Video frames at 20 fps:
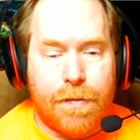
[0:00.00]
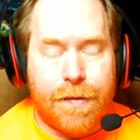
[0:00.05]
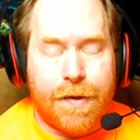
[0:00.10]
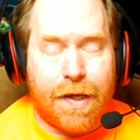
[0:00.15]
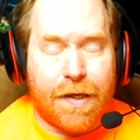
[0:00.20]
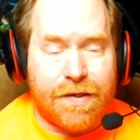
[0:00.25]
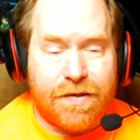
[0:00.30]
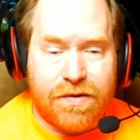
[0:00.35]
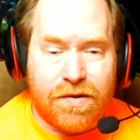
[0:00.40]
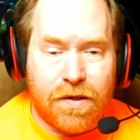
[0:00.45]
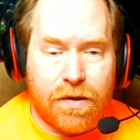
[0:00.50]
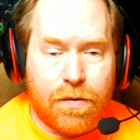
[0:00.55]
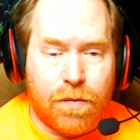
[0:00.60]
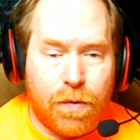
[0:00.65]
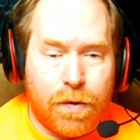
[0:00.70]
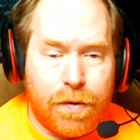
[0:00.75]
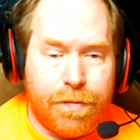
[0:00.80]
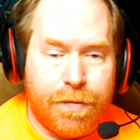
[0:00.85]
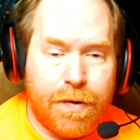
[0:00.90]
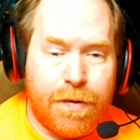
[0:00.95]
that stuck
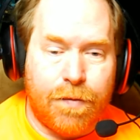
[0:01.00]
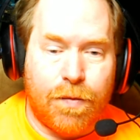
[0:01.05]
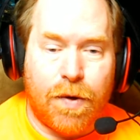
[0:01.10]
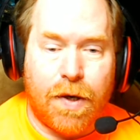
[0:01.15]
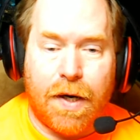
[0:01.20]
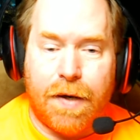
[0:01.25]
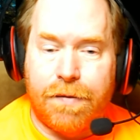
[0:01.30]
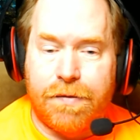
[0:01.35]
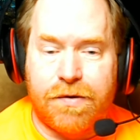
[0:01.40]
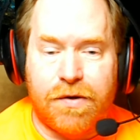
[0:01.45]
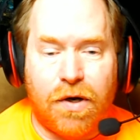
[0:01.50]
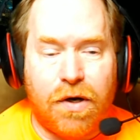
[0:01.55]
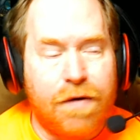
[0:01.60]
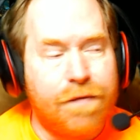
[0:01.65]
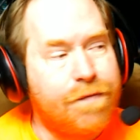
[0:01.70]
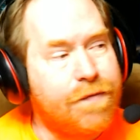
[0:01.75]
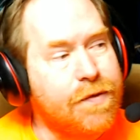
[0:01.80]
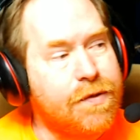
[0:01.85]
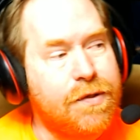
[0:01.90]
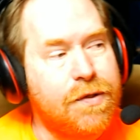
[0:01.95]
with me when I was
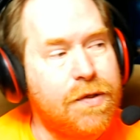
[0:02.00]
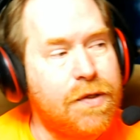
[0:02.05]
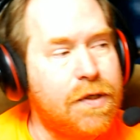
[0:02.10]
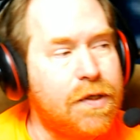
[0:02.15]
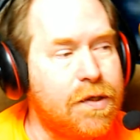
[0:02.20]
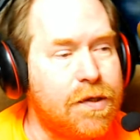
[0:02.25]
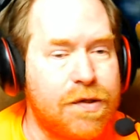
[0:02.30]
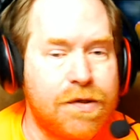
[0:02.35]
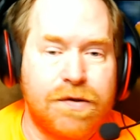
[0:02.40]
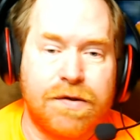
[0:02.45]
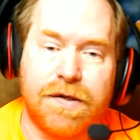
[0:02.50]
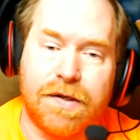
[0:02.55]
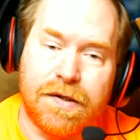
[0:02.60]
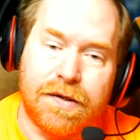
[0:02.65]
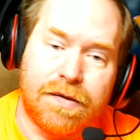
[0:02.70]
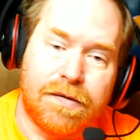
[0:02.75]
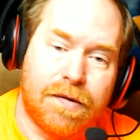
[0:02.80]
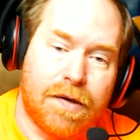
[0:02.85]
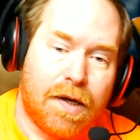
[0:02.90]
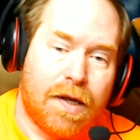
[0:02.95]
off for 2 years,
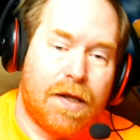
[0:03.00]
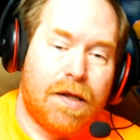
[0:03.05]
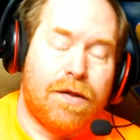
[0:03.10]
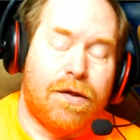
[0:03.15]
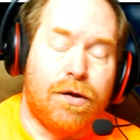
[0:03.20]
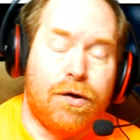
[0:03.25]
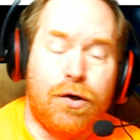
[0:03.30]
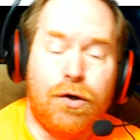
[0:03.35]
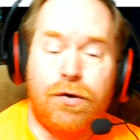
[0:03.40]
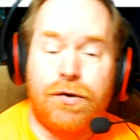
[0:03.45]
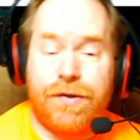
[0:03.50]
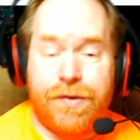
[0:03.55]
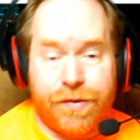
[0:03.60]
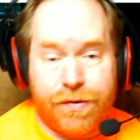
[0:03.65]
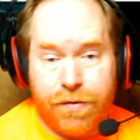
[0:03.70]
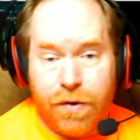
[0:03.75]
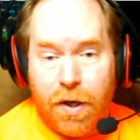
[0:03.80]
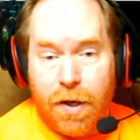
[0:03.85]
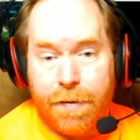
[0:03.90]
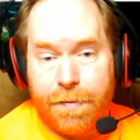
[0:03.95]
and the new
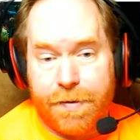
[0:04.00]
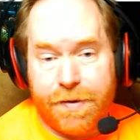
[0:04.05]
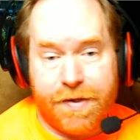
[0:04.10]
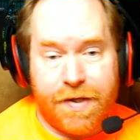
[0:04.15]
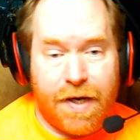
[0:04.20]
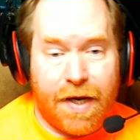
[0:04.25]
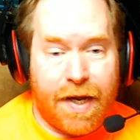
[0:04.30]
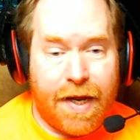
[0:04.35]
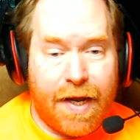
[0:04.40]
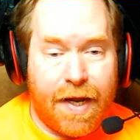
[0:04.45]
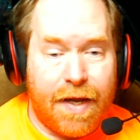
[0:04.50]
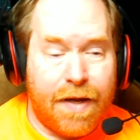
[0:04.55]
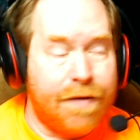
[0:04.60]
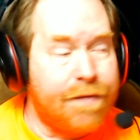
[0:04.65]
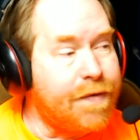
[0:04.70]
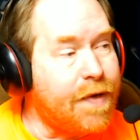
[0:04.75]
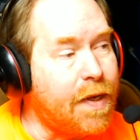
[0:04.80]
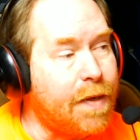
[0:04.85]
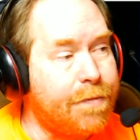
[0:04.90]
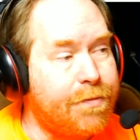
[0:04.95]
subscribers I
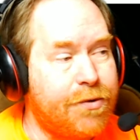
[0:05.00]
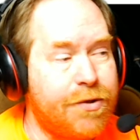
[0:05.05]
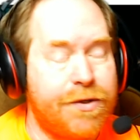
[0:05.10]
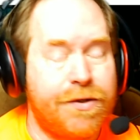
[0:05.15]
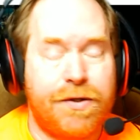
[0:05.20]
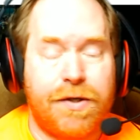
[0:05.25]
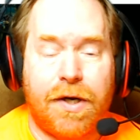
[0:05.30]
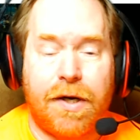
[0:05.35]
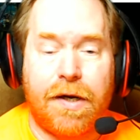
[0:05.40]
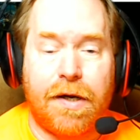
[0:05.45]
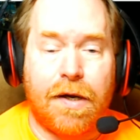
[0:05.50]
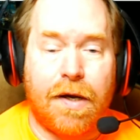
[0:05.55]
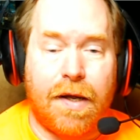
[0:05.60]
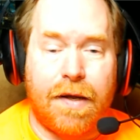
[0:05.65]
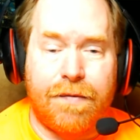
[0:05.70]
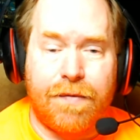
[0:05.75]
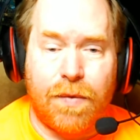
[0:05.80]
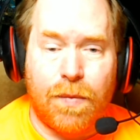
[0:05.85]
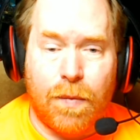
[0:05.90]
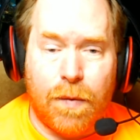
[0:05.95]
have. I appreciate
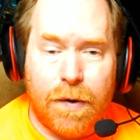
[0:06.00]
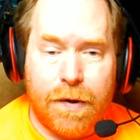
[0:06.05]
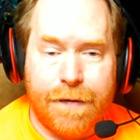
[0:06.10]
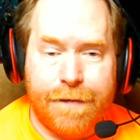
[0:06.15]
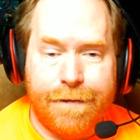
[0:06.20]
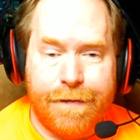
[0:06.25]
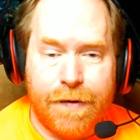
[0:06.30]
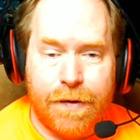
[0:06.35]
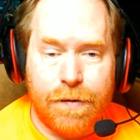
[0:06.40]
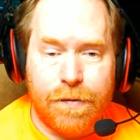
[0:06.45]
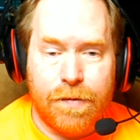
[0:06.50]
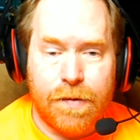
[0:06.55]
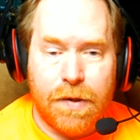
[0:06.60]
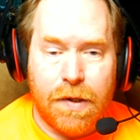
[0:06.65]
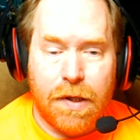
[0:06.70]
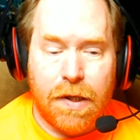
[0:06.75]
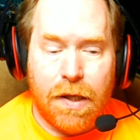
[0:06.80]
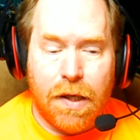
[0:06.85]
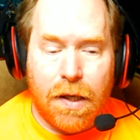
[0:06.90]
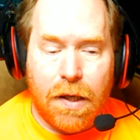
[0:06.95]
every one of you,
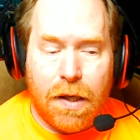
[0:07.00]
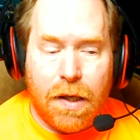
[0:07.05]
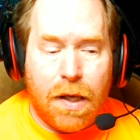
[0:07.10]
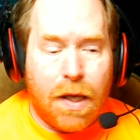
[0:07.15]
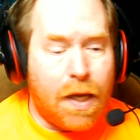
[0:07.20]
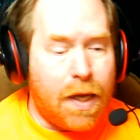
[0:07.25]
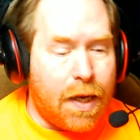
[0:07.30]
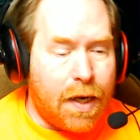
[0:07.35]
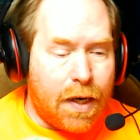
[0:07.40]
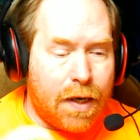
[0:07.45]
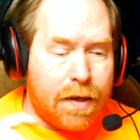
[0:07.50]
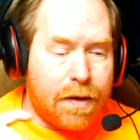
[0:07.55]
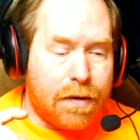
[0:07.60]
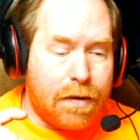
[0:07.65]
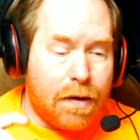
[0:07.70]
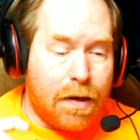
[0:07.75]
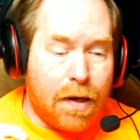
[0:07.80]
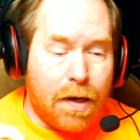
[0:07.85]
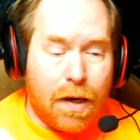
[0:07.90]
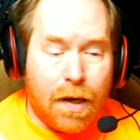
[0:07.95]
and
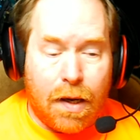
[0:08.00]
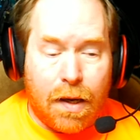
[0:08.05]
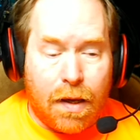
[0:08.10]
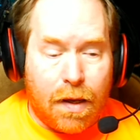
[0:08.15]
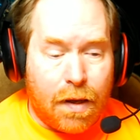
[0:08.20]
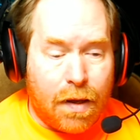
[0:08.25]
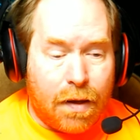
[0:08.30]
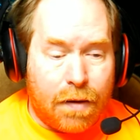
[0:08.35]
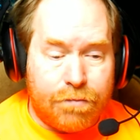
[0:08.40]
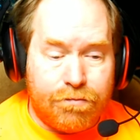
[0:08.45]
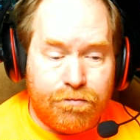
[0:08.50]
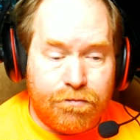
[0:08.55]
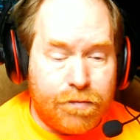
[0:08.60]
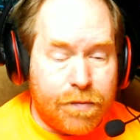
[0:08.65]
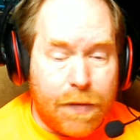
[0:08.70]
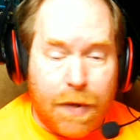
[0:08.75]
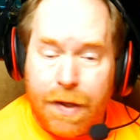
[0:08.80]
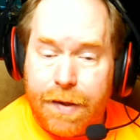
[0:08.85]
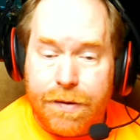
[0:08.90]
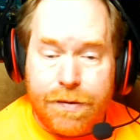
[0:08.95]

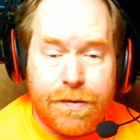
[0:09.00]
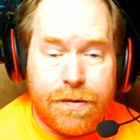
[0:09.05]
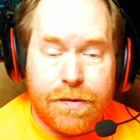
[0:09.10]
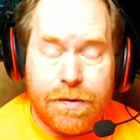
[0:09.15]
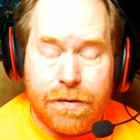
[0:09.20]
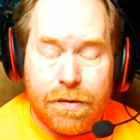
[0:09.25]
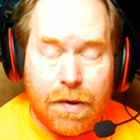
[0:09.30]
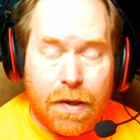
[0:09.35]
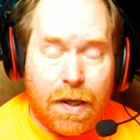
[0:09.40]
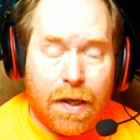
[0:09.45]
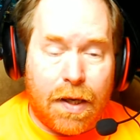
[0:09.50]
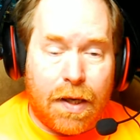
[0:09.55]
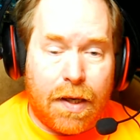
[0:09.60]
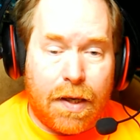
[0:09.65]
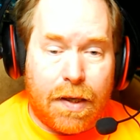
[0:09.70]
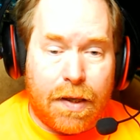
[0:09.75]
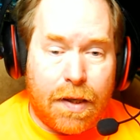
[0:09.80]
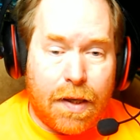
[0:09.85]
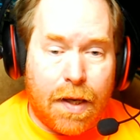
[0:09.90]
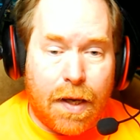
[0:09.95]

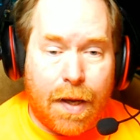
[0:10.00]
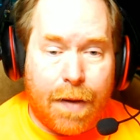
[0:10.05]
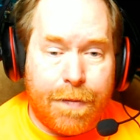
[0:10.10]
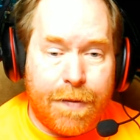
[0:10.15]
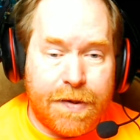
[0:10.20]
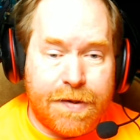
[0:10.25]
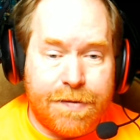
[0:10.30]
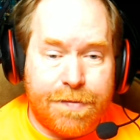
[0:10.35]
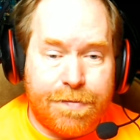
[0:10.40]
I'm